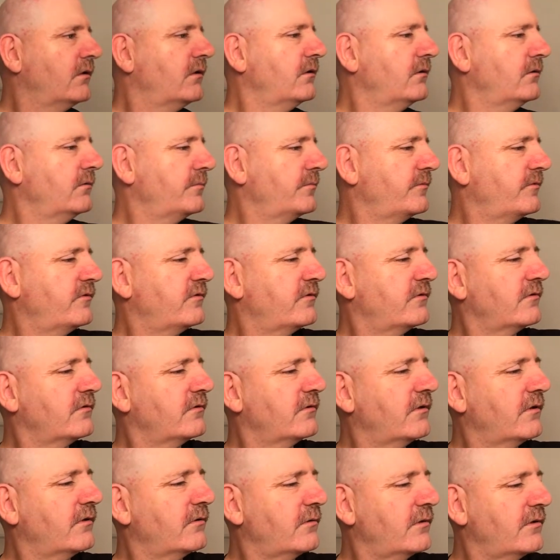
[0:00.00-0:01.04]
Oops,
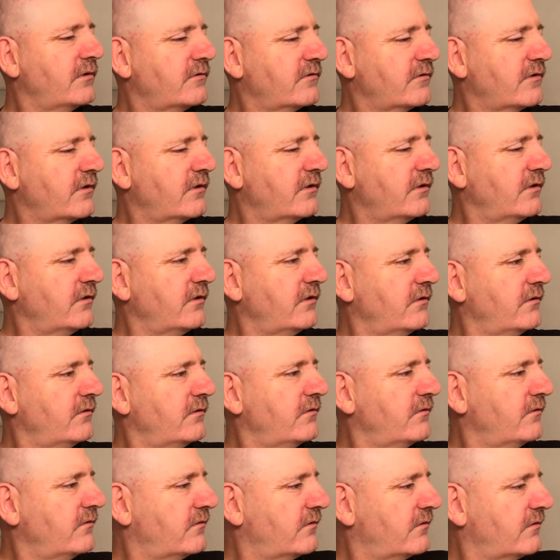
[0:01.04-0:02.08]
I was gonna
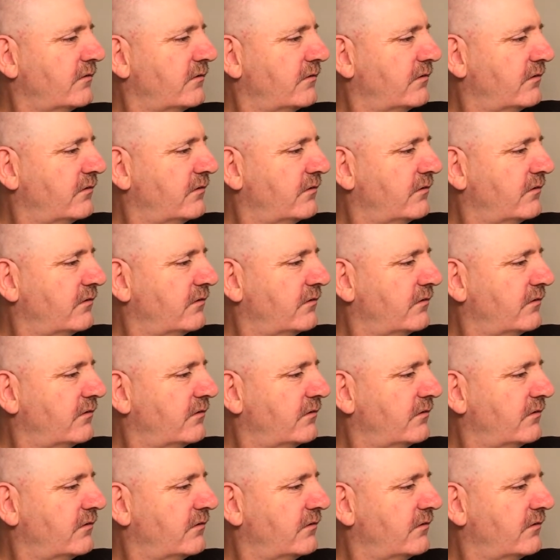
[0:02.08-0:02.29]
use